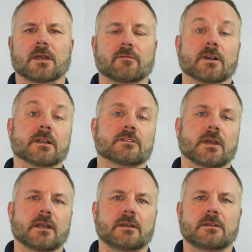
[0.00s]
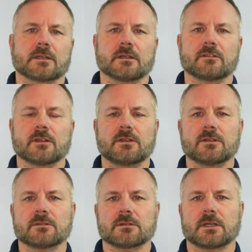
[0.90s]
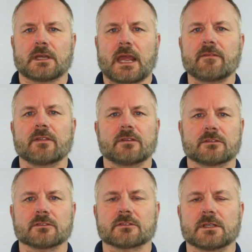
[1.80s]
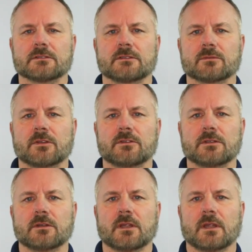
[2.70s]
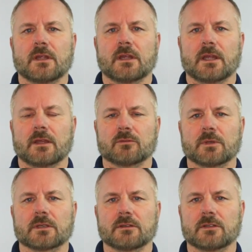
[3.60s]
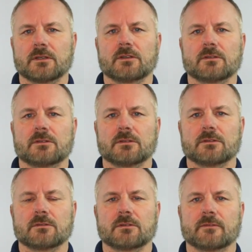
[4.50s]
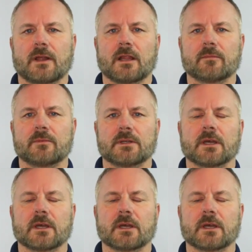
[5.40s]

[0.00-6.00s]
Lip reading: I'm very excited to continue having these discussions with you as we continue to develop and